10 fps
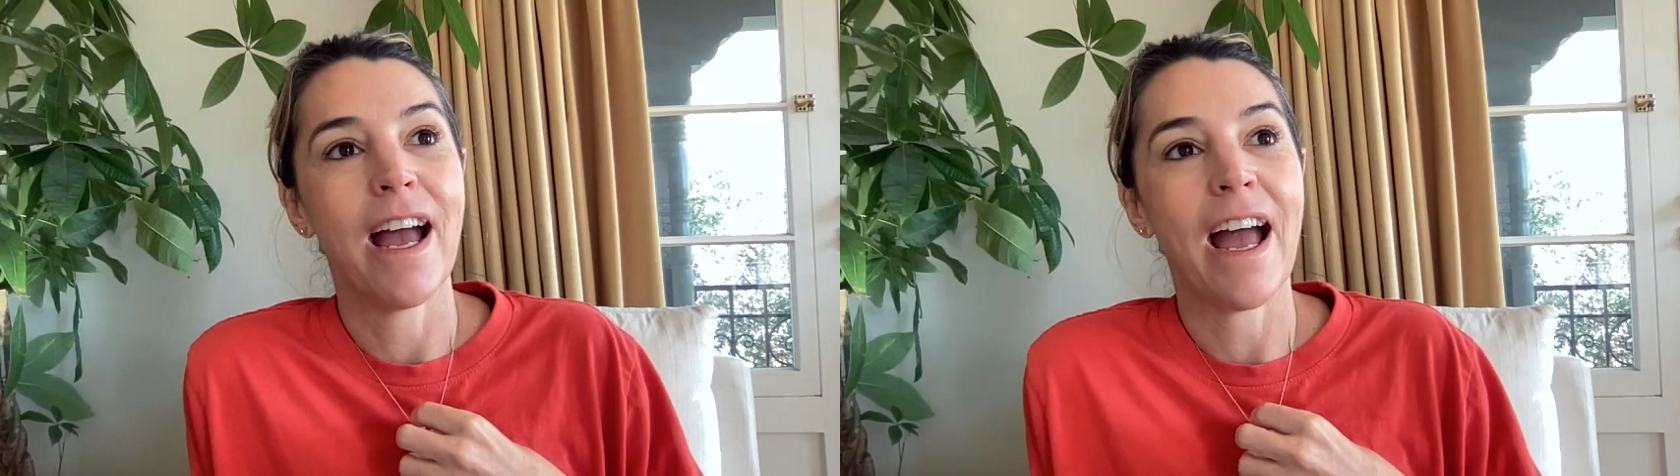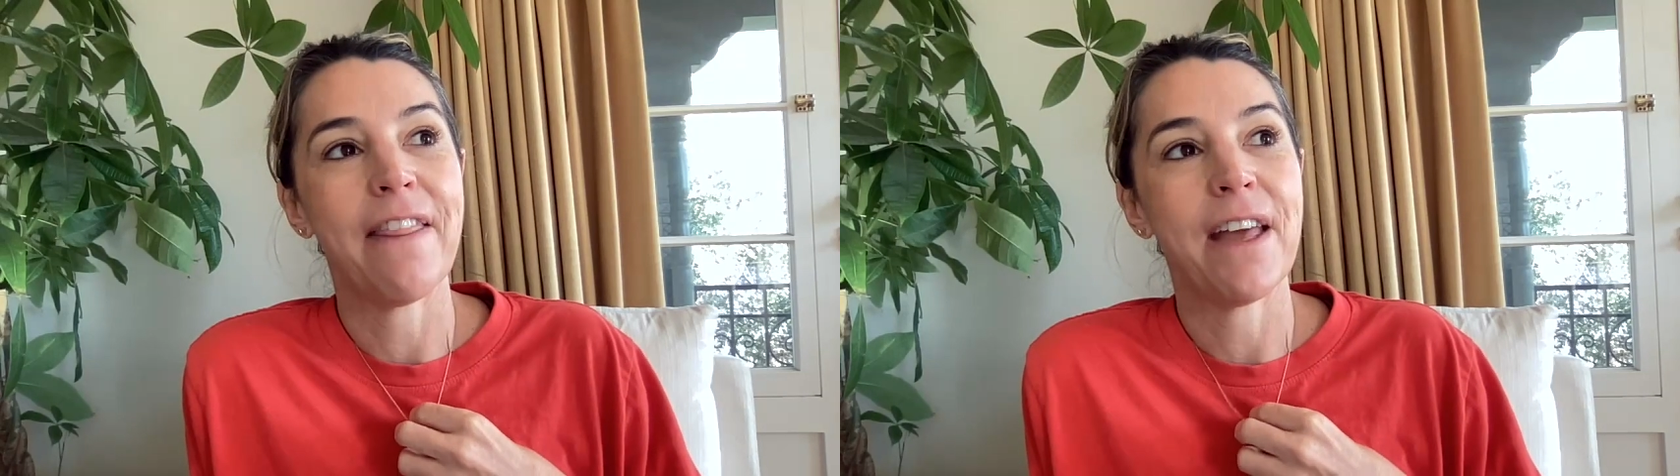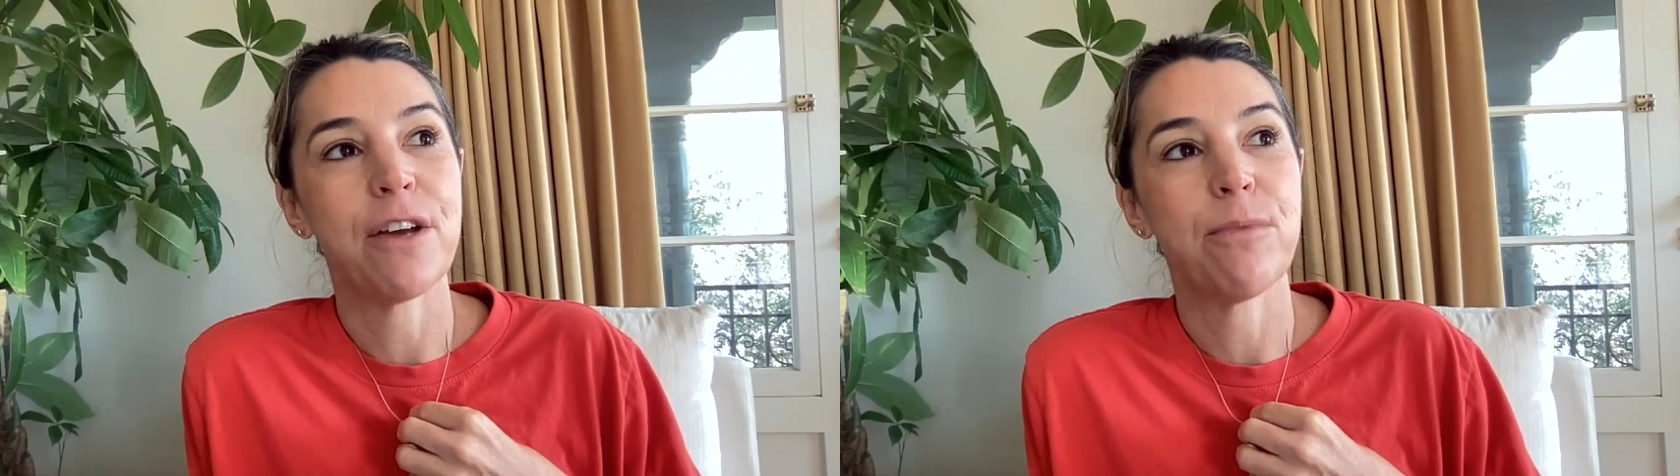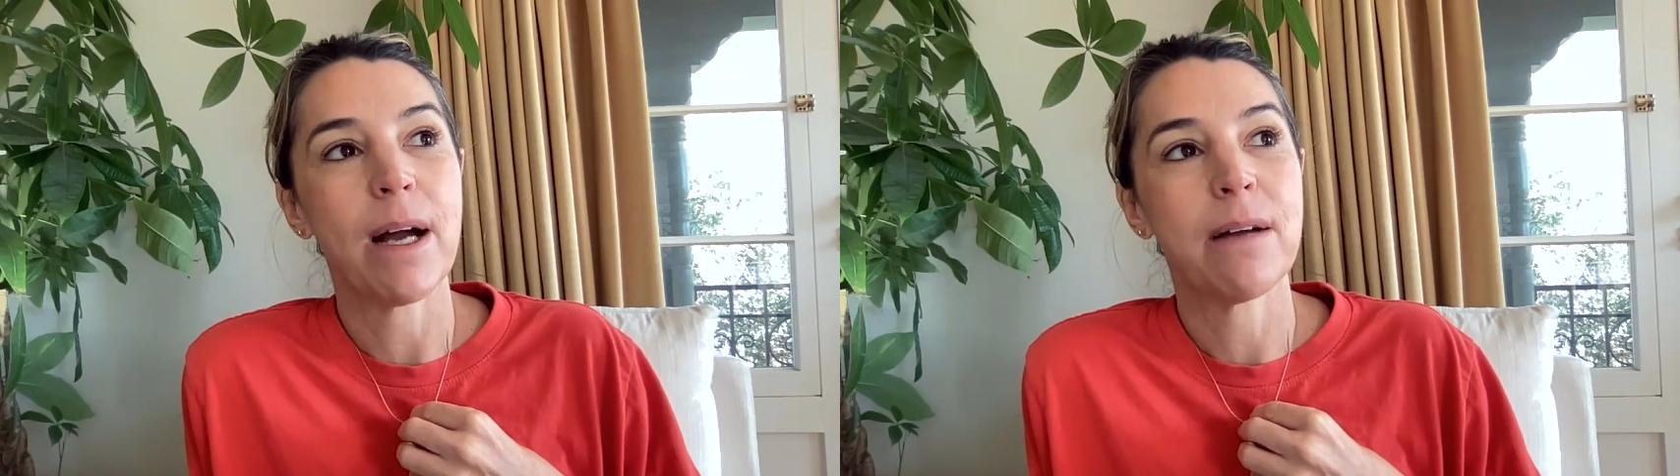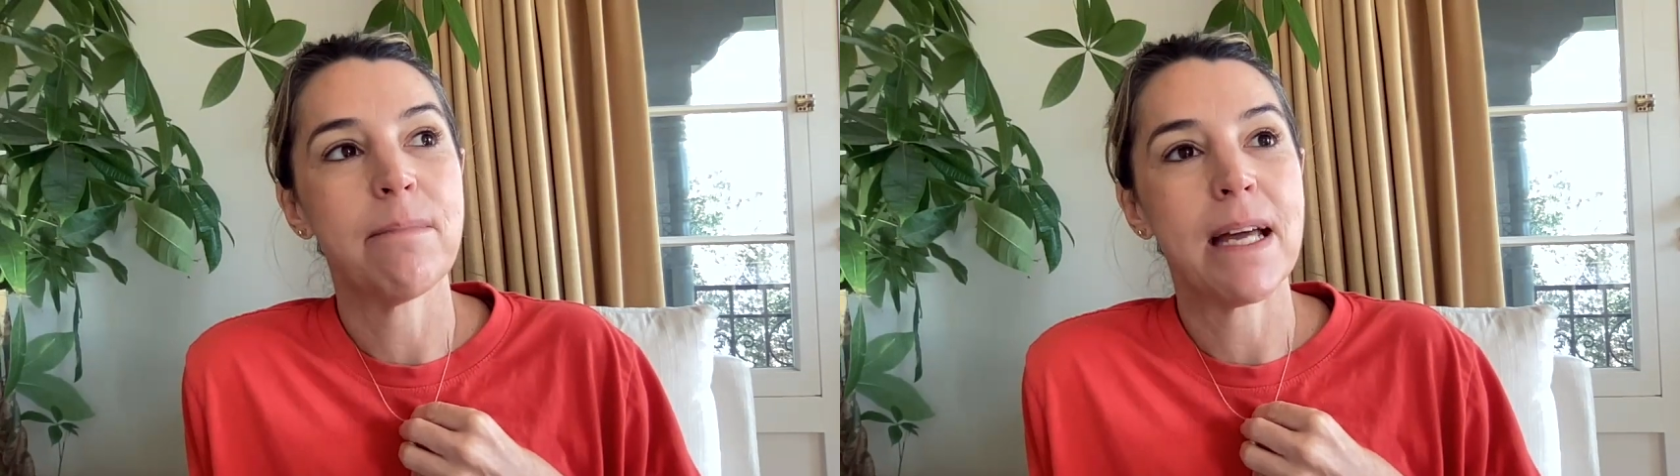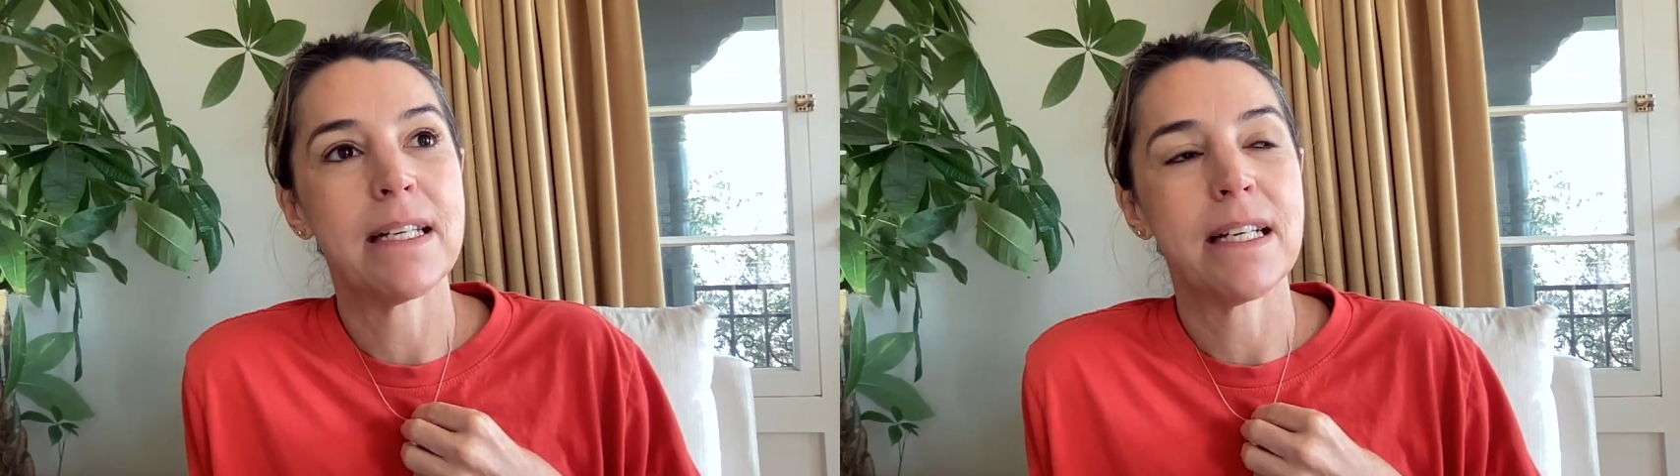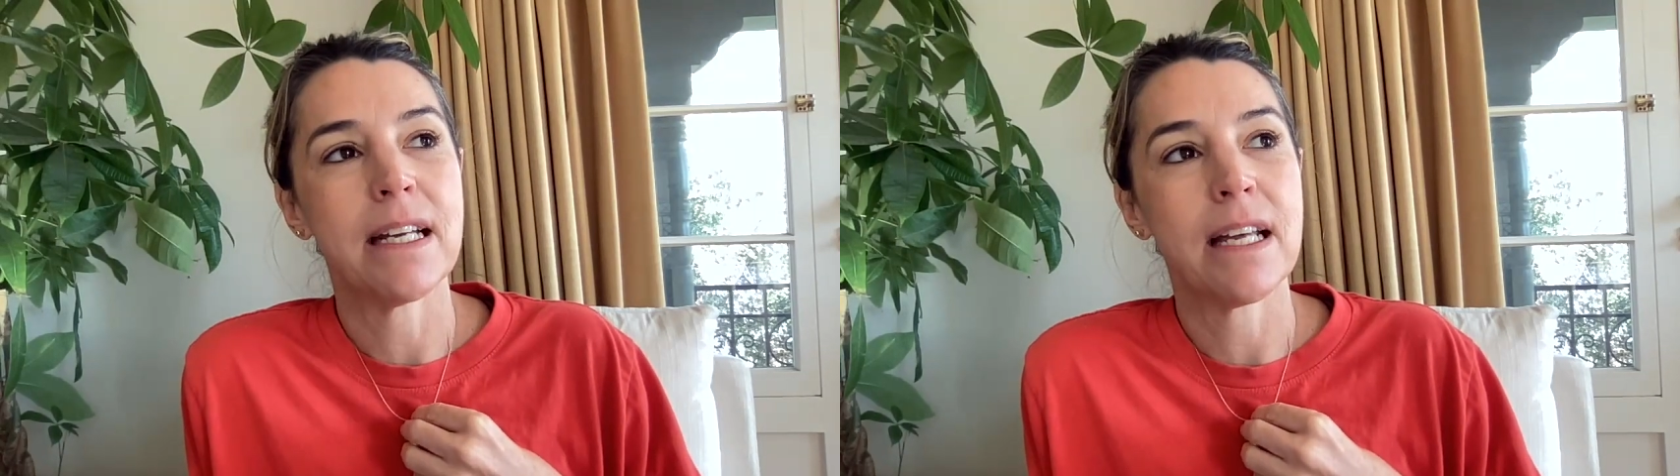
And they had recommended,